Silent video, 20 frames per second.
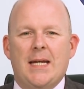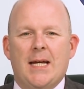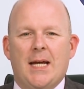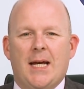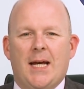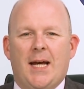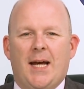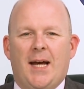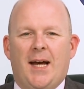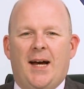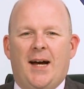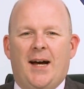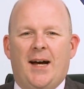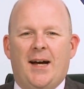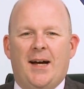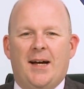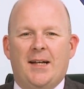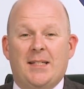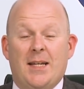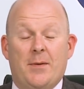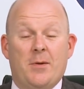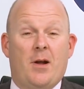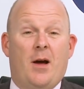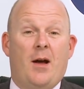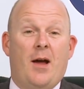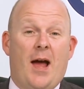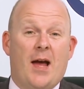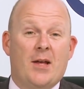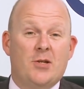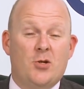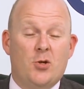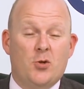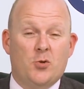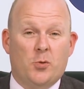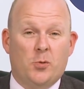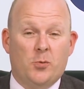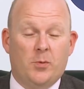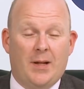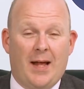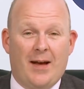Tim and I, as
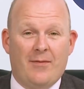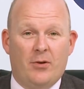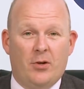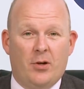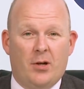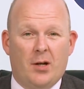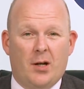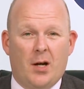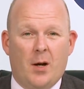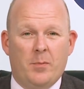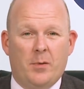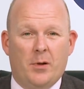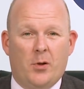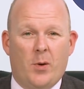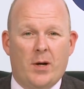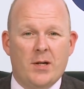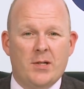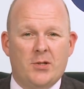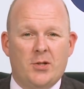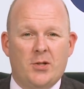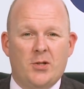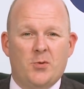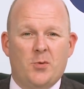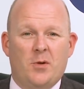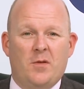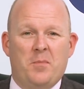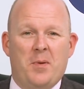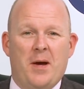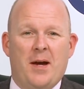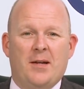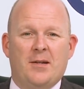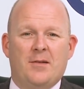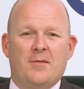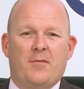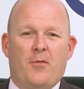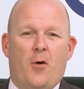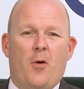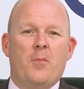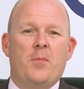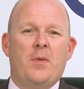usual, will have a look at a couple of questions we've picked
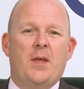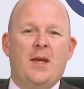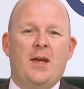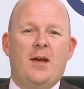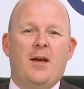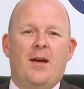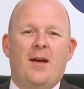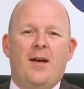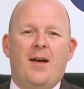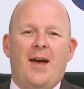from the